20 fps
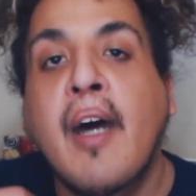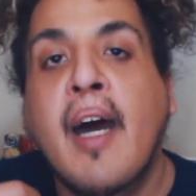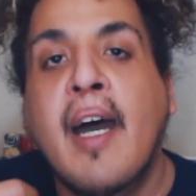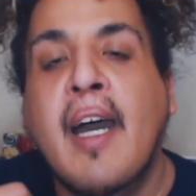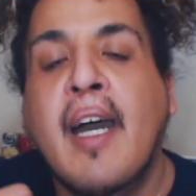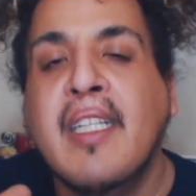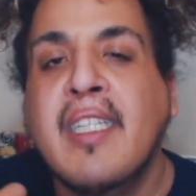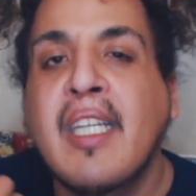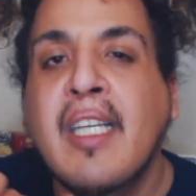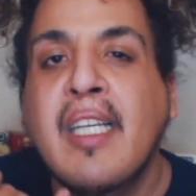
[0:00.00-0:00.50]

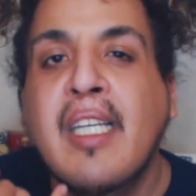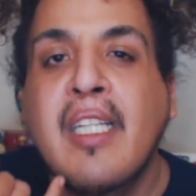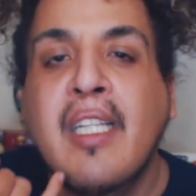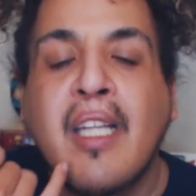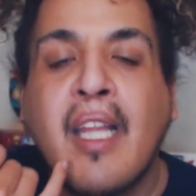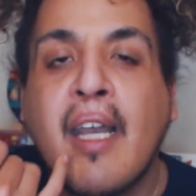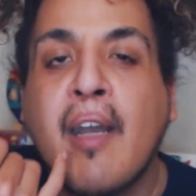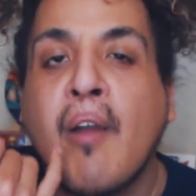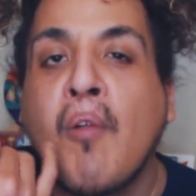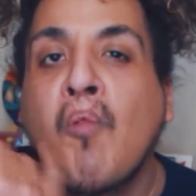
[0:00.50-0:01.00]
I think he
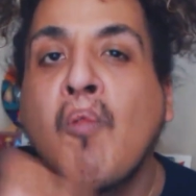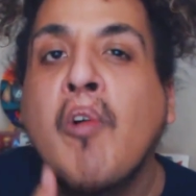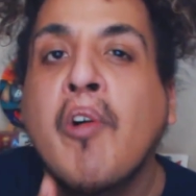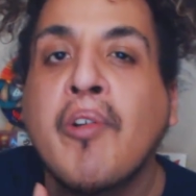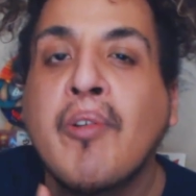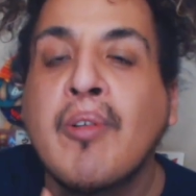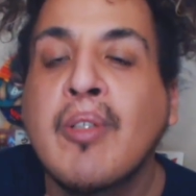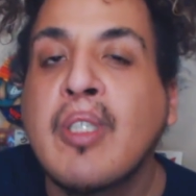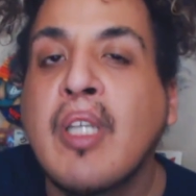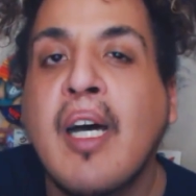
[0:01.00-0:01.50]
did like a
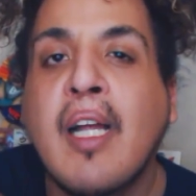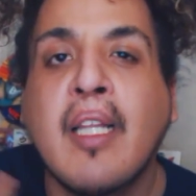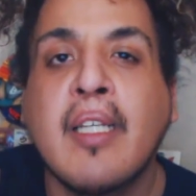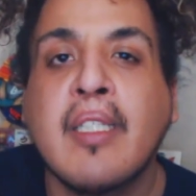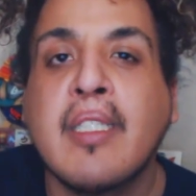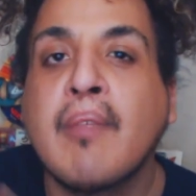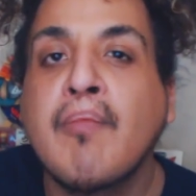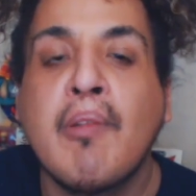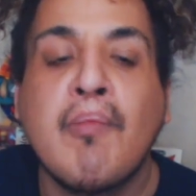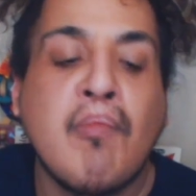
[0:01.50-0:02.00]
water style
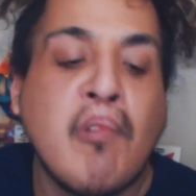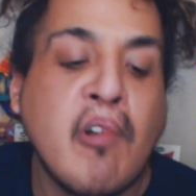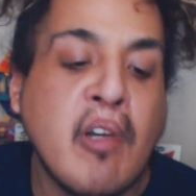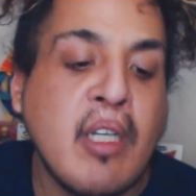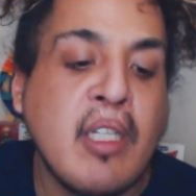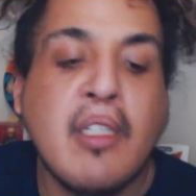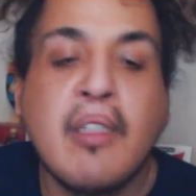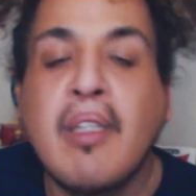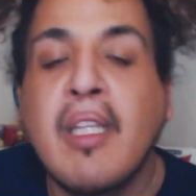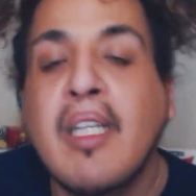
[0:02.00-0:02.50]
at some
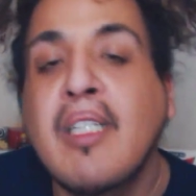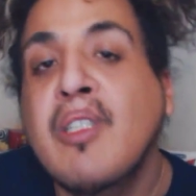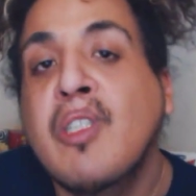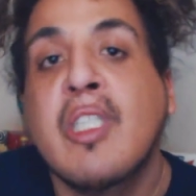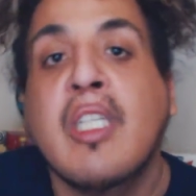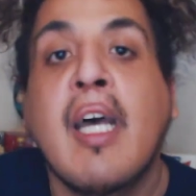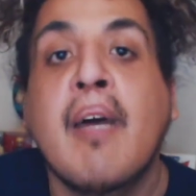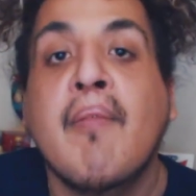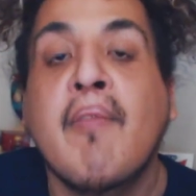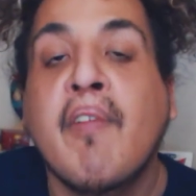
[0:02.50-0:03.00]
point. They
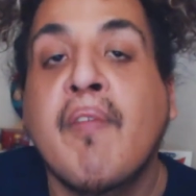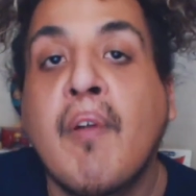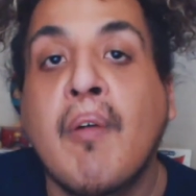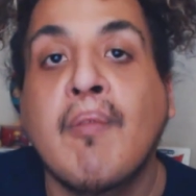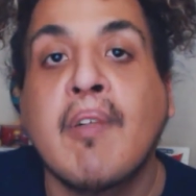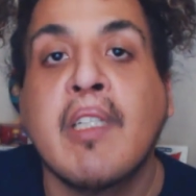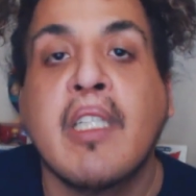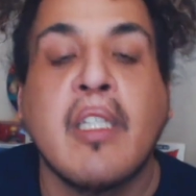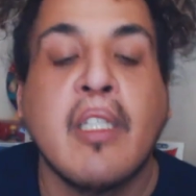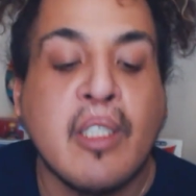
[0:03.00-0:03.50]
just having
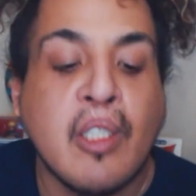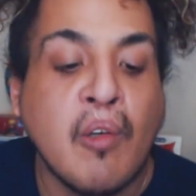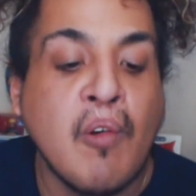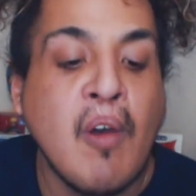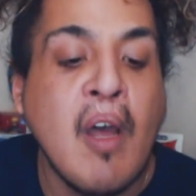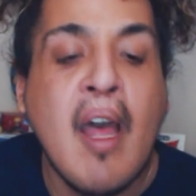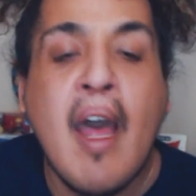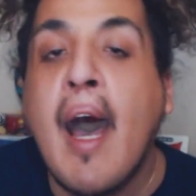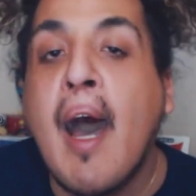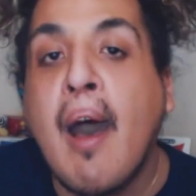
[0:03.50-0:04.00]
fun with this,
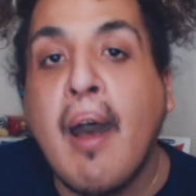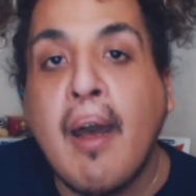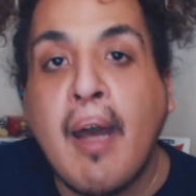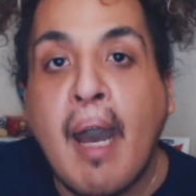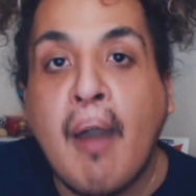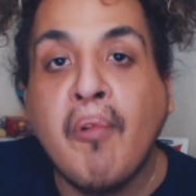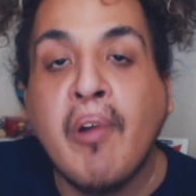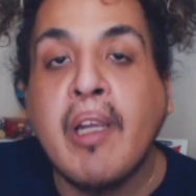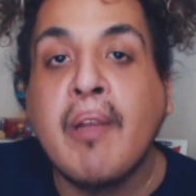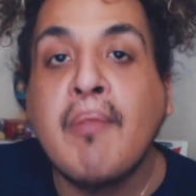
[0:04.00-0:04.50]
so
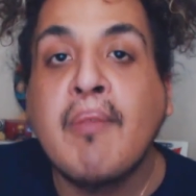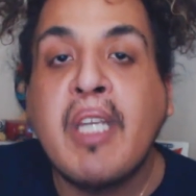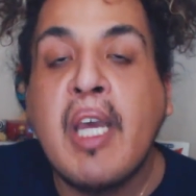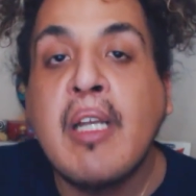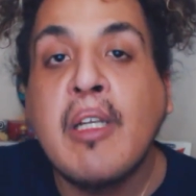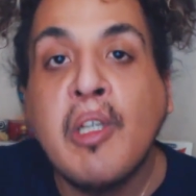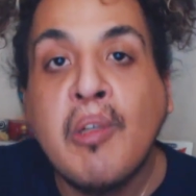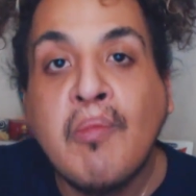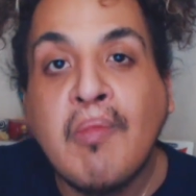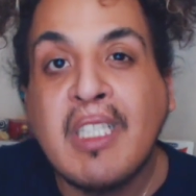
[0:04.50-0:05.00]
I wouldn't
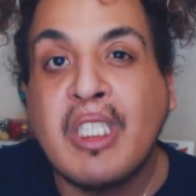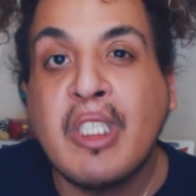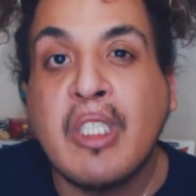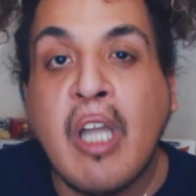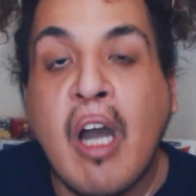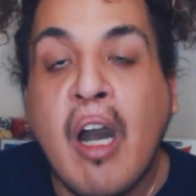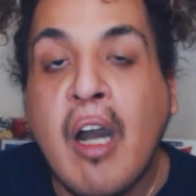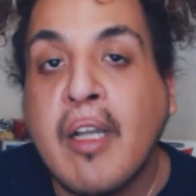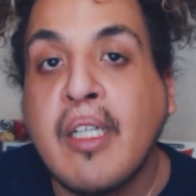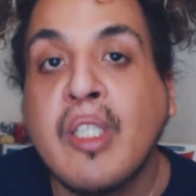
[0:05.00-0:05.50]
take too much
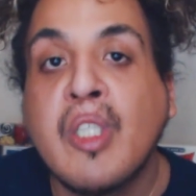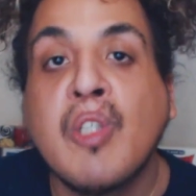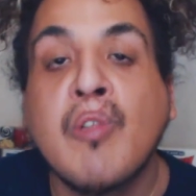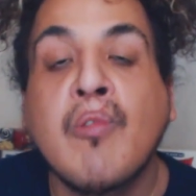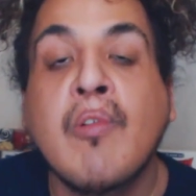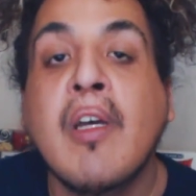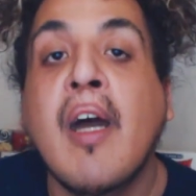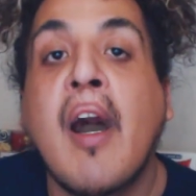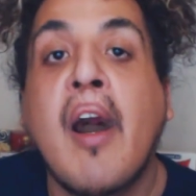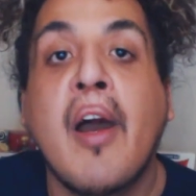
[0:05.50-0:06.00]
stock
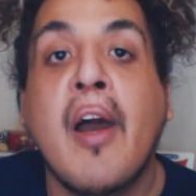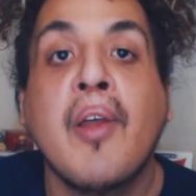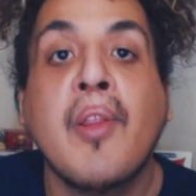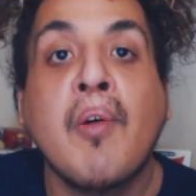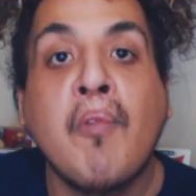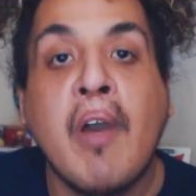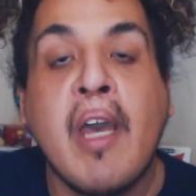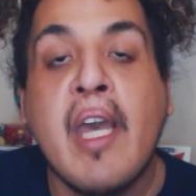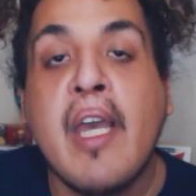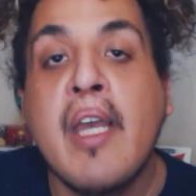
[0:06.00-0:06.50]
into it
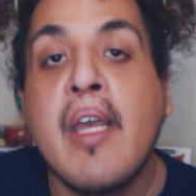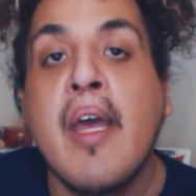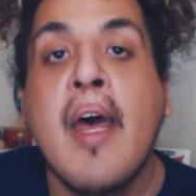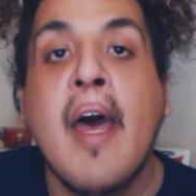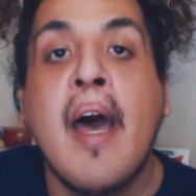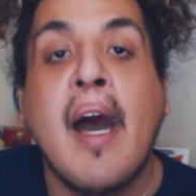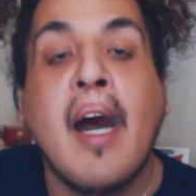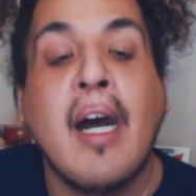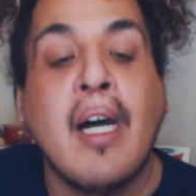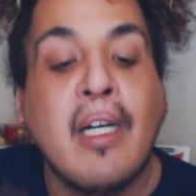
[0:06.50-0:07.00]
either way.
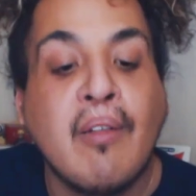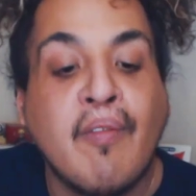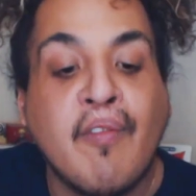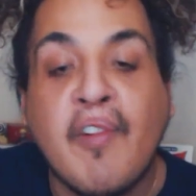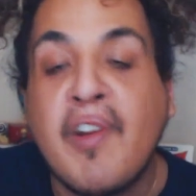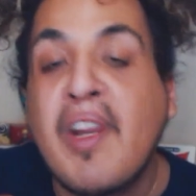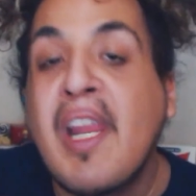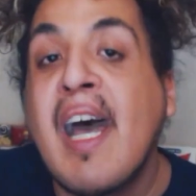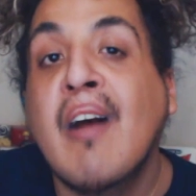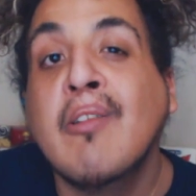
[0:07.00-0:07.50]

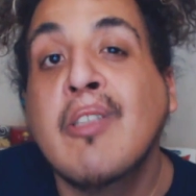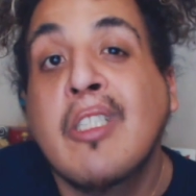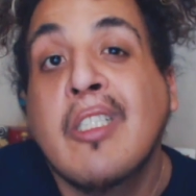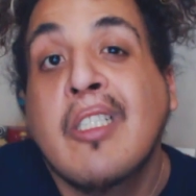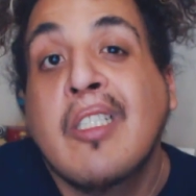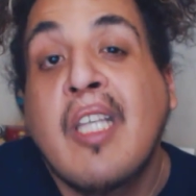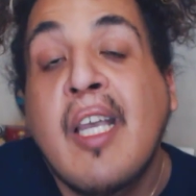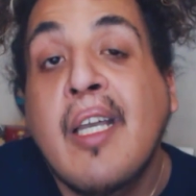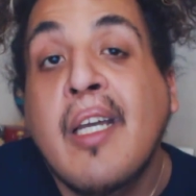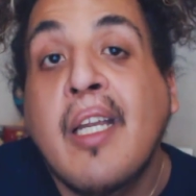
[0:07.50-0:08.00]
For now,
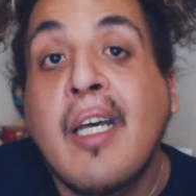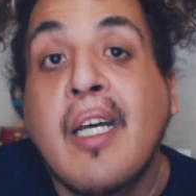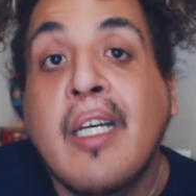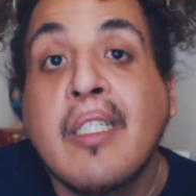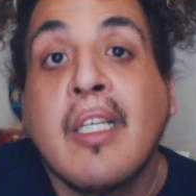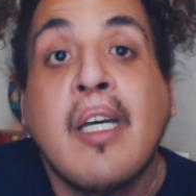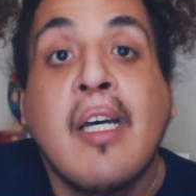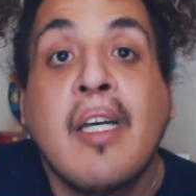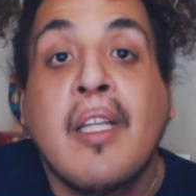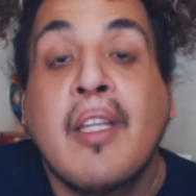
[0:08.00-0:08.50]
just take it
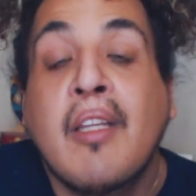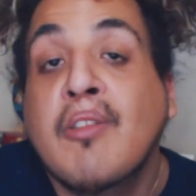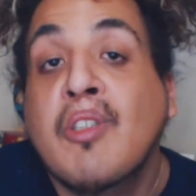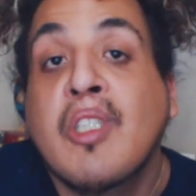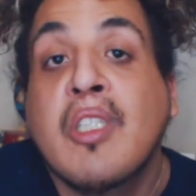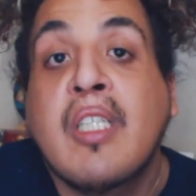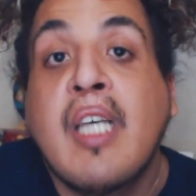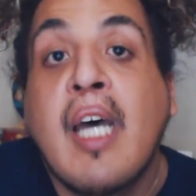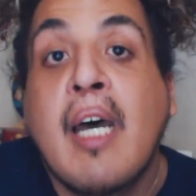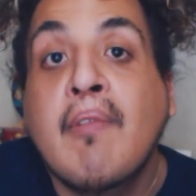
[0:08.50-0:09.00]
as they're
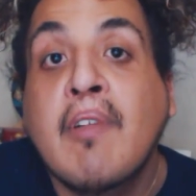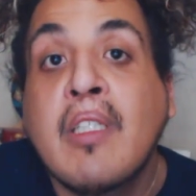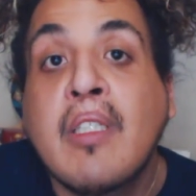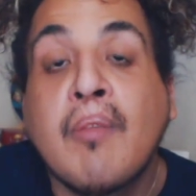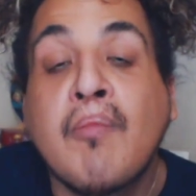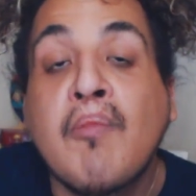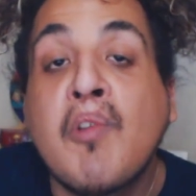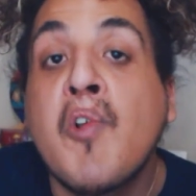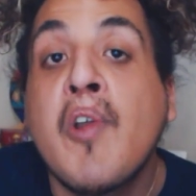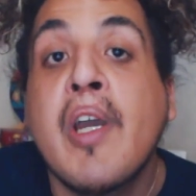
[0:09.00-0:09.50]
just having
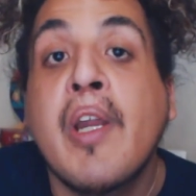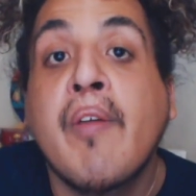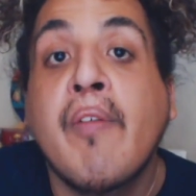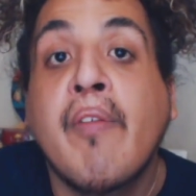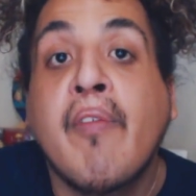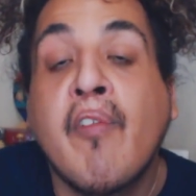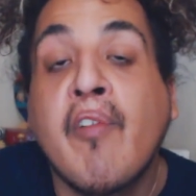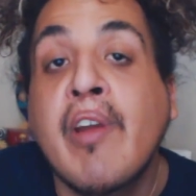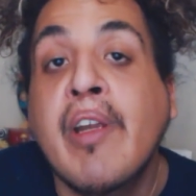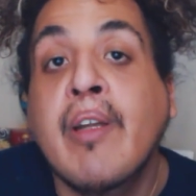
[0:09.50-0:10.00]
some
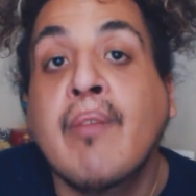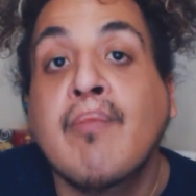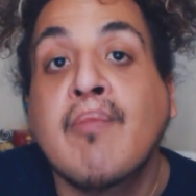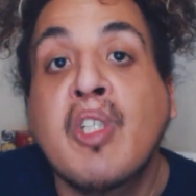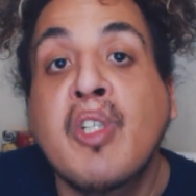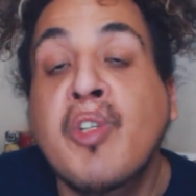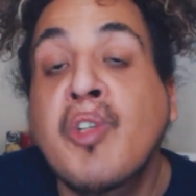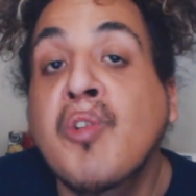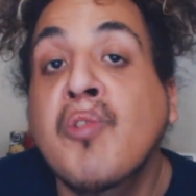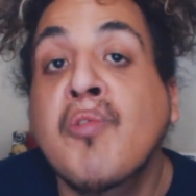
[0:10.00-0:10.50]
creative freedom
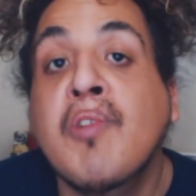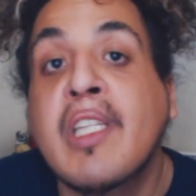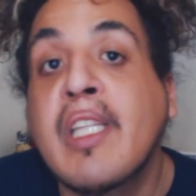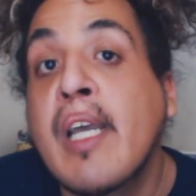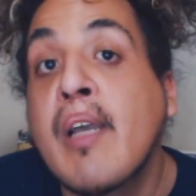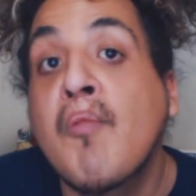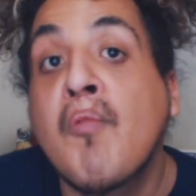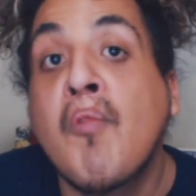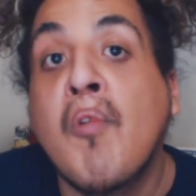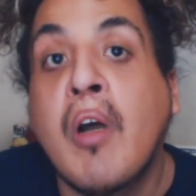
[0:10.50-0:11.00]
to do what
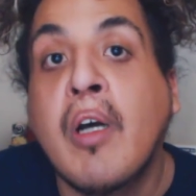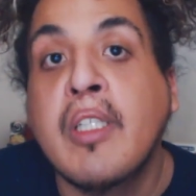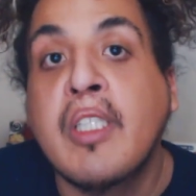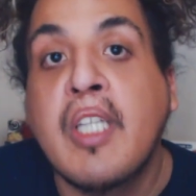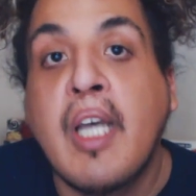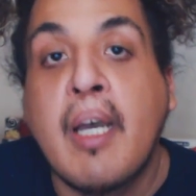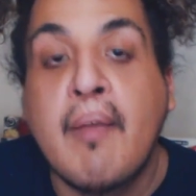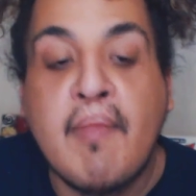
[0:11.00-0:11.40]
they want.